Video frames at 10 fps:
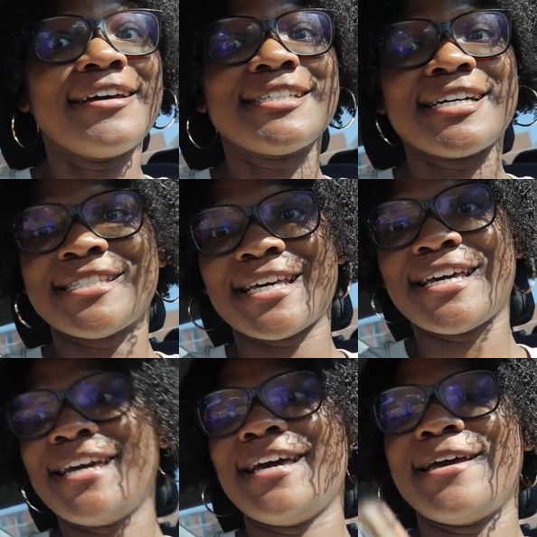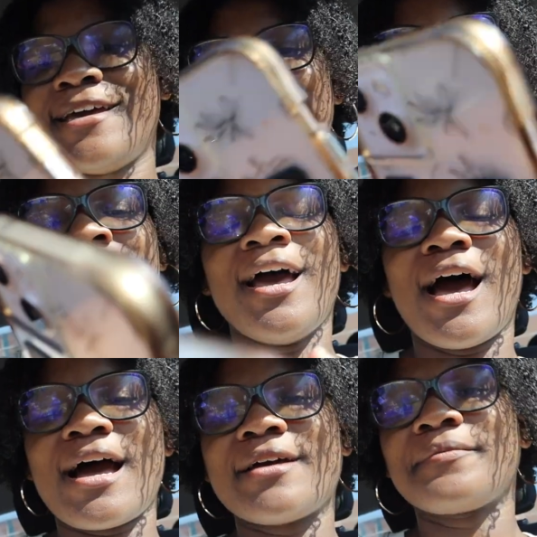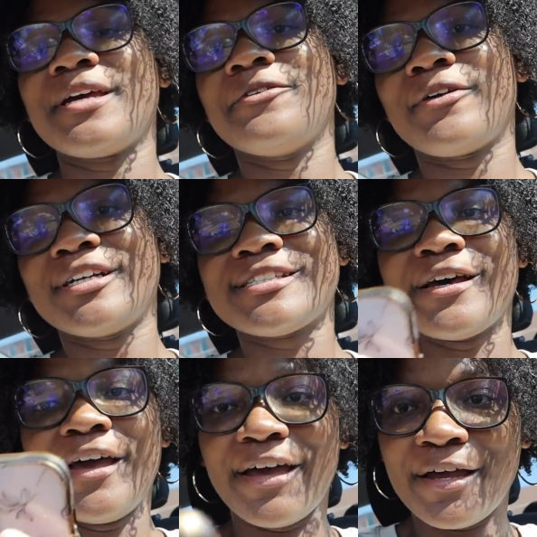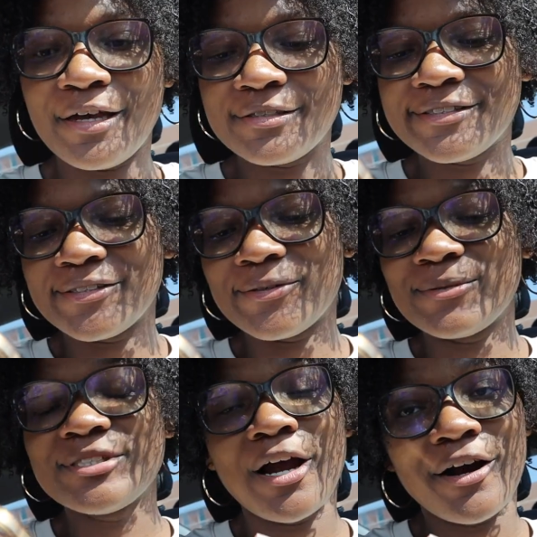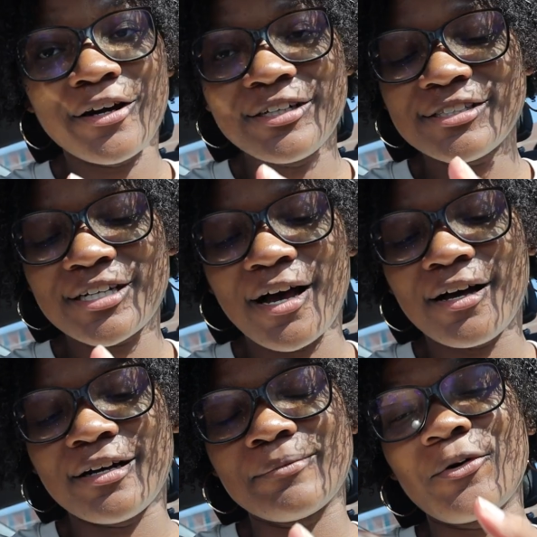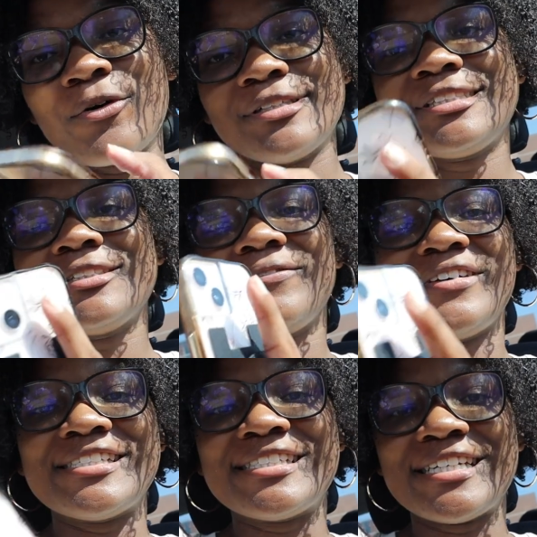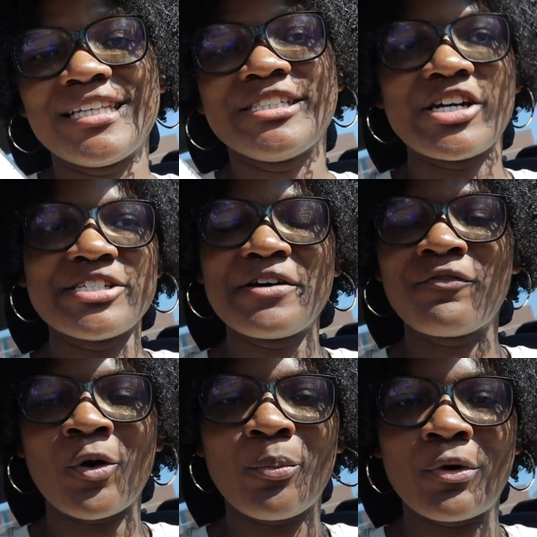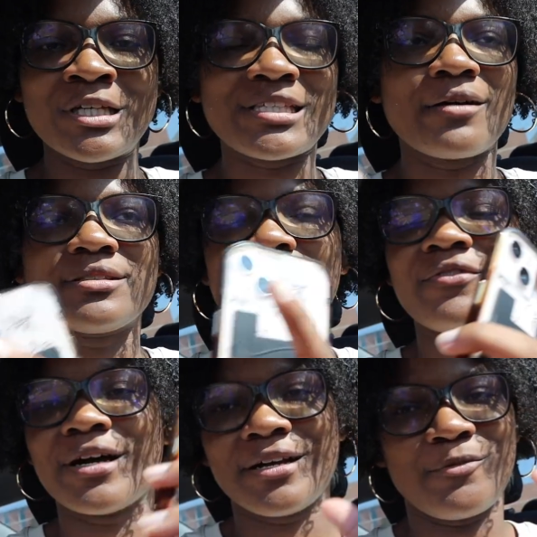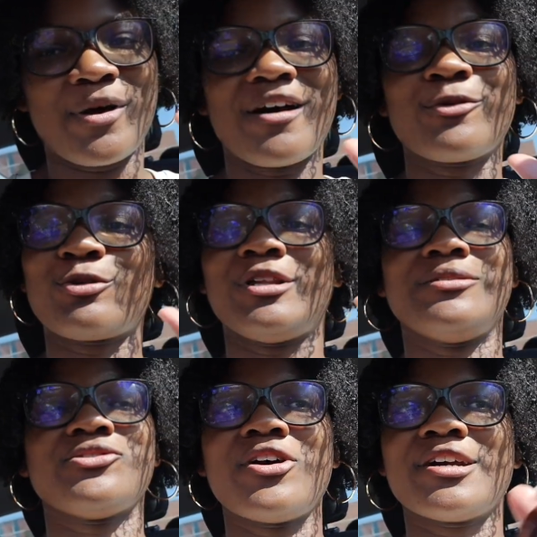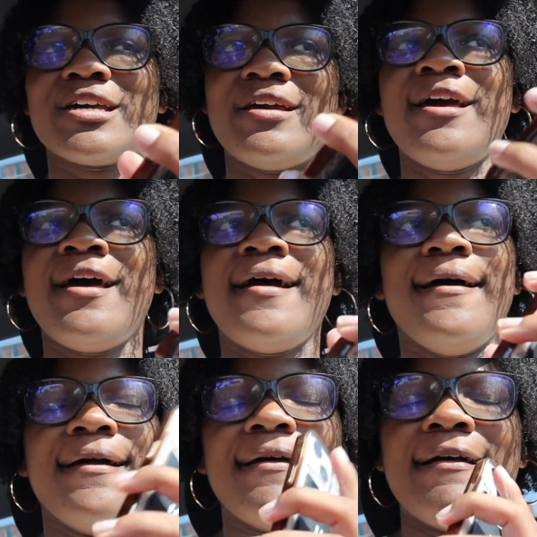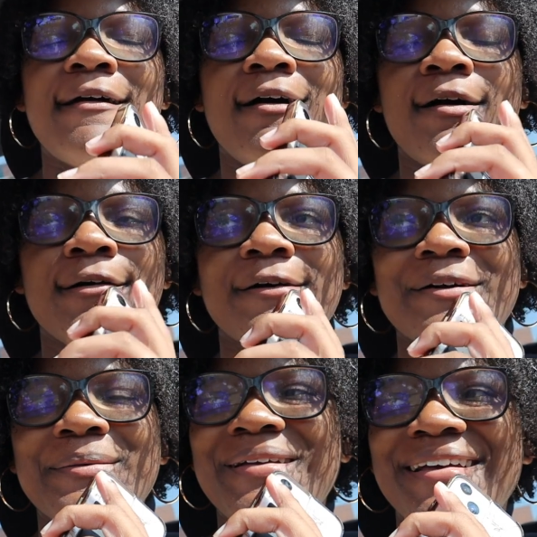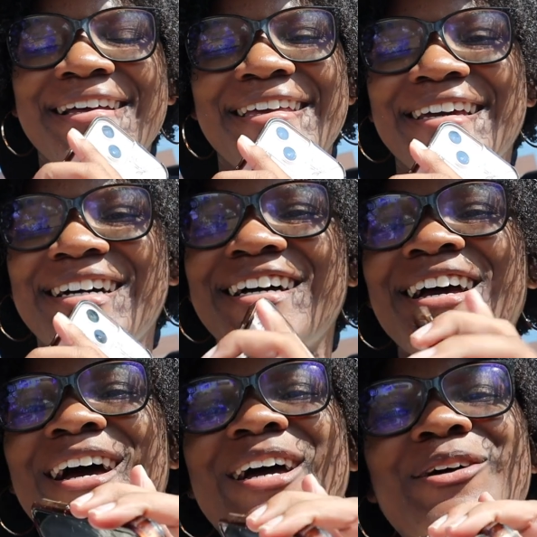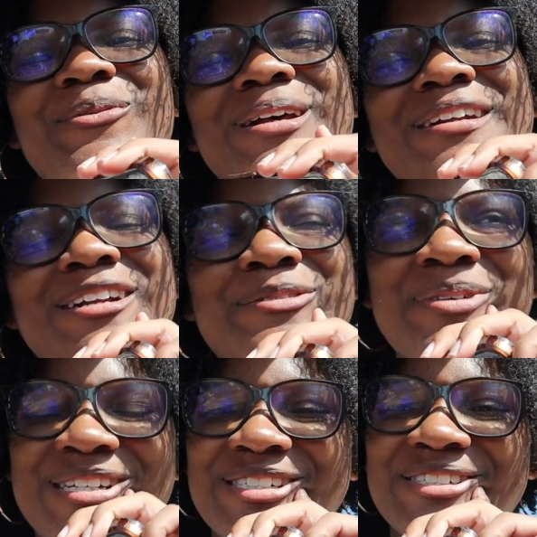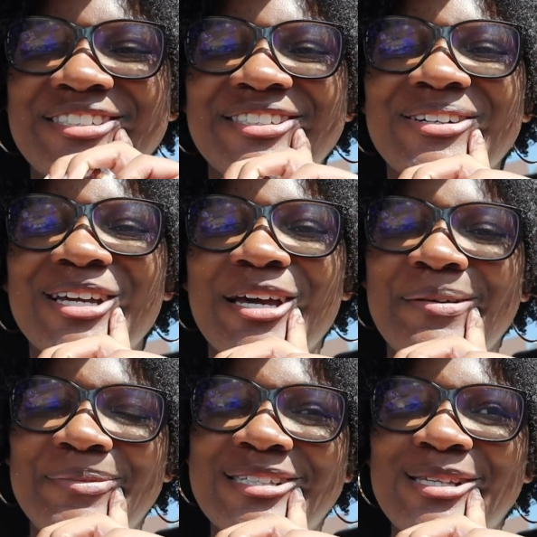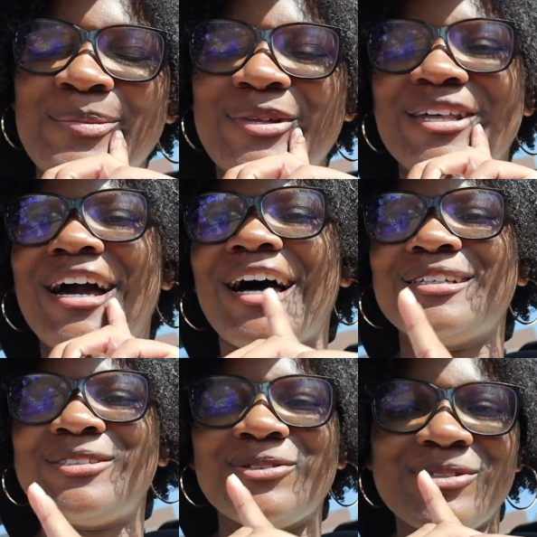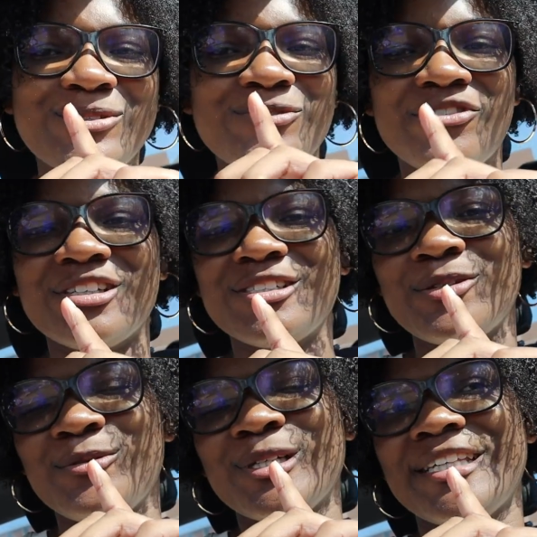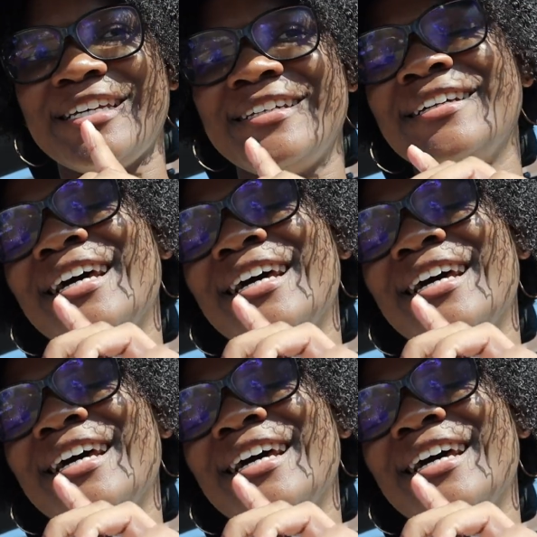as I said, and I am getting ready to head to church. Uh, I'm going to visit the church at Four Points. I was invited by a girl at Target, and um, yeah, and one of the ministries on campus, some of the college students who fellowship within